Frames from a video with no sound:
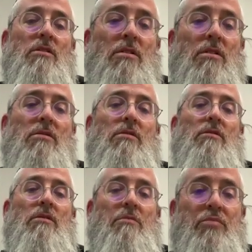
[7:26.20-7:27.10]
also
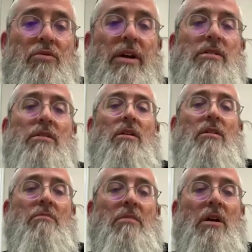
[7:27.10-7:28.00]
to press
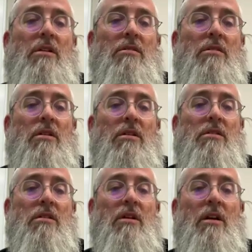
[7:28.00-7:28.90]
on a makkah,
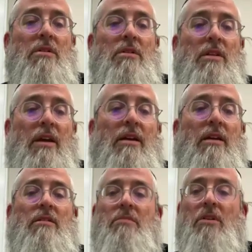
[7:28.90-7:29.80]
to take
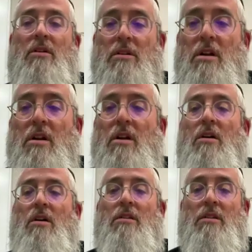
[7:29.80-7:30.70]
out the blood,
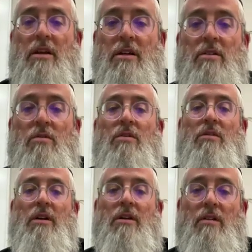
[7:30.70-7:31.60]
or
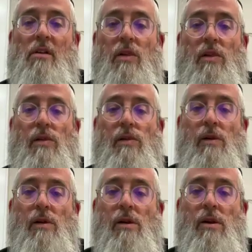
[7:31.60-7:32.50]
lecha.
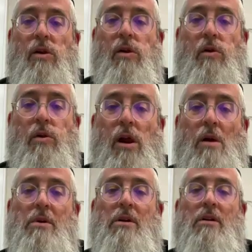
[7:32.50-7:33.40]

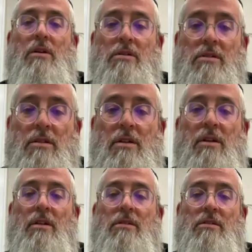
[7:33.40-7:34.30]
Because
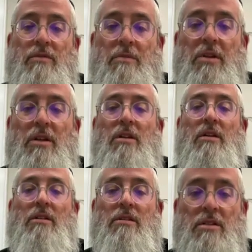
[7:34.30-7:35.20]
it's for
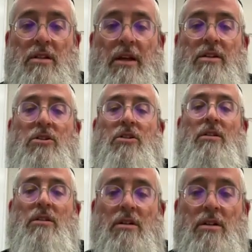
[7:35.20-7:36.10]
bleeding, it's like
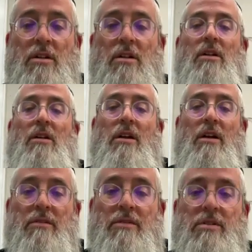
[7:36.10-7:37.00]
shchita.
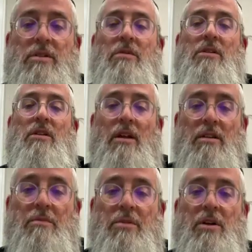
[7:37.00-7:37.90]
And for squeezing
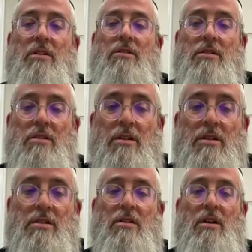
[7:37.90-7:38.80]
out the pus
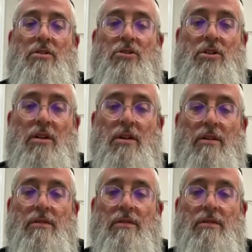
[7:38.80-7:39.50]
is dash.